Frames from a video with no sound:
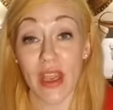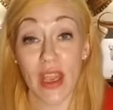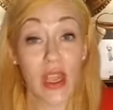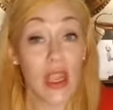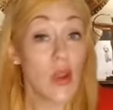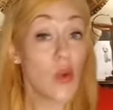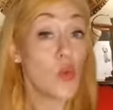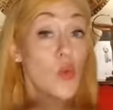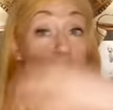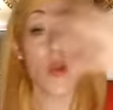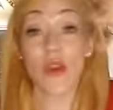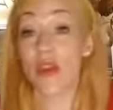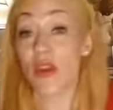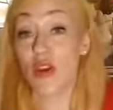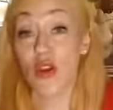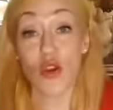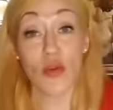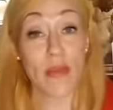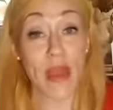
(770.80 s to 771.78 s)
with a
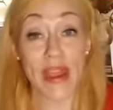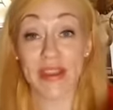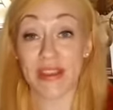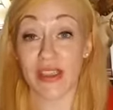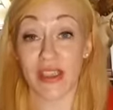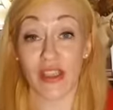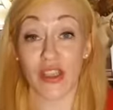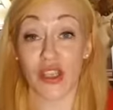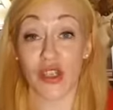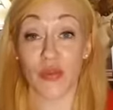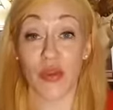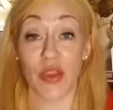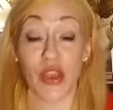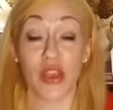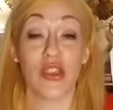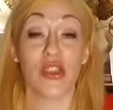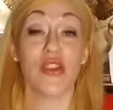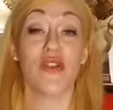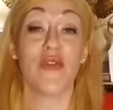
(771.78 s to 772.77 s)
new message
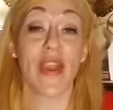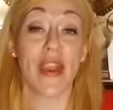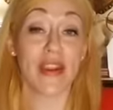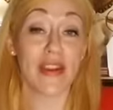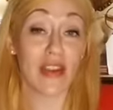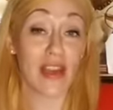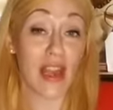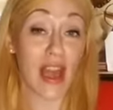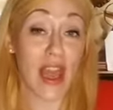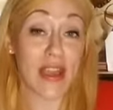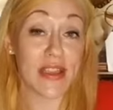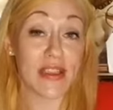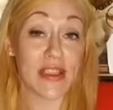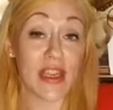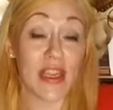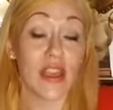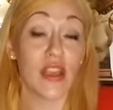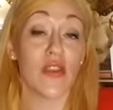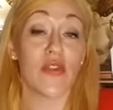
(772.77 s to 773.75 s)
because you vandalized it,
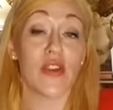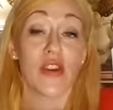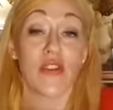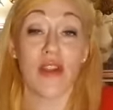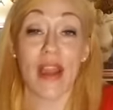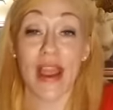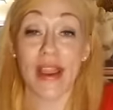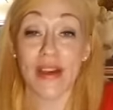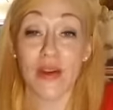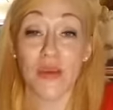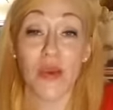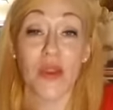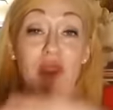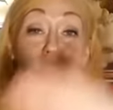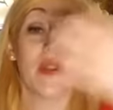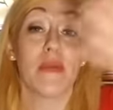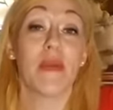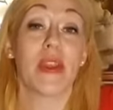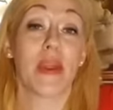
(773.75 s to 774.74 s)
you've interacted with it,
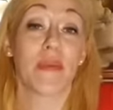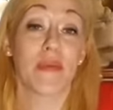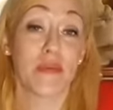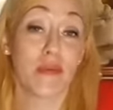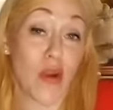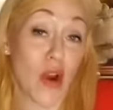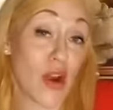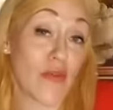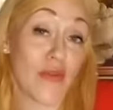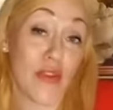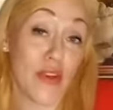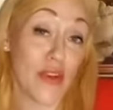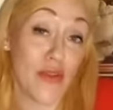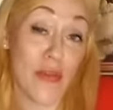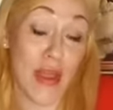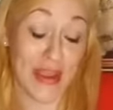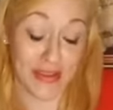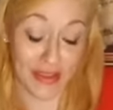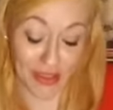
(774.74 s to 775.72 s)
it becomes part of the new
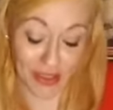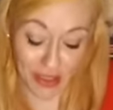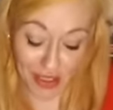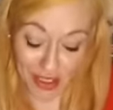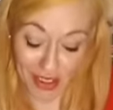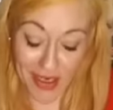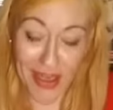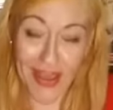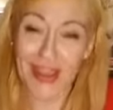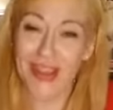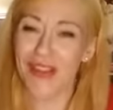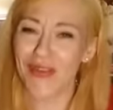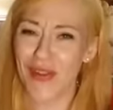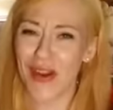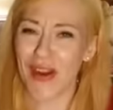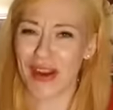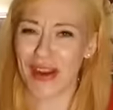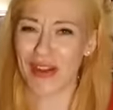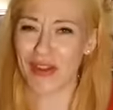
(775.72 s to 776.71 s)
message. It's
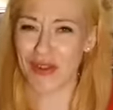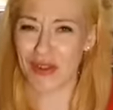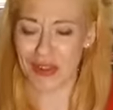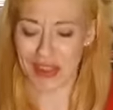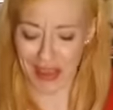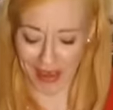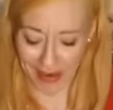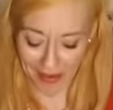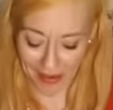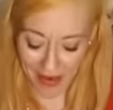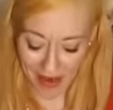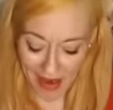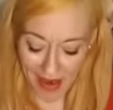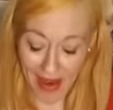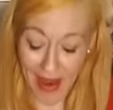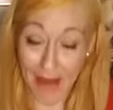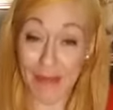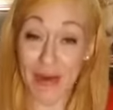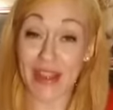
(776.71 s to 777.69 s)
very interesting.
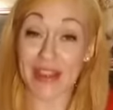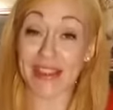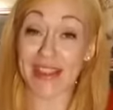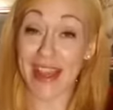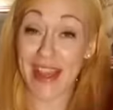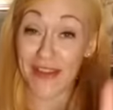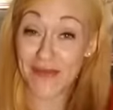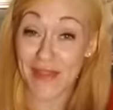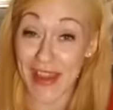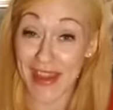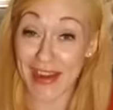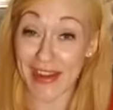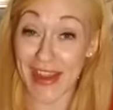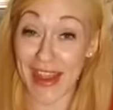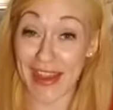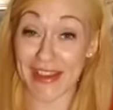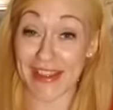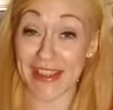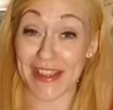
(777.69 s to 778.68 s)
I'm not saying
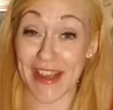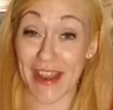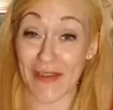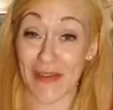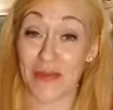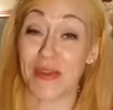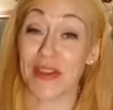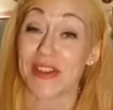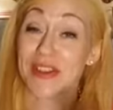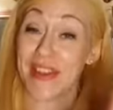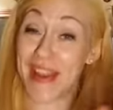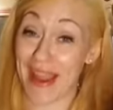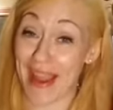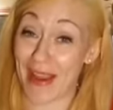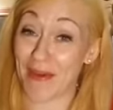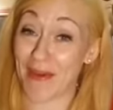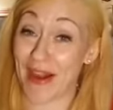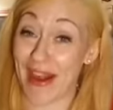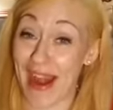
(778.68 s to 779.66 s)
vandalize stuff. I'm just saying
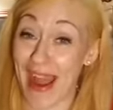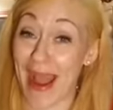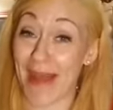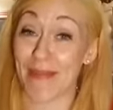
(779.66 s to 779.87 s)
when it happens.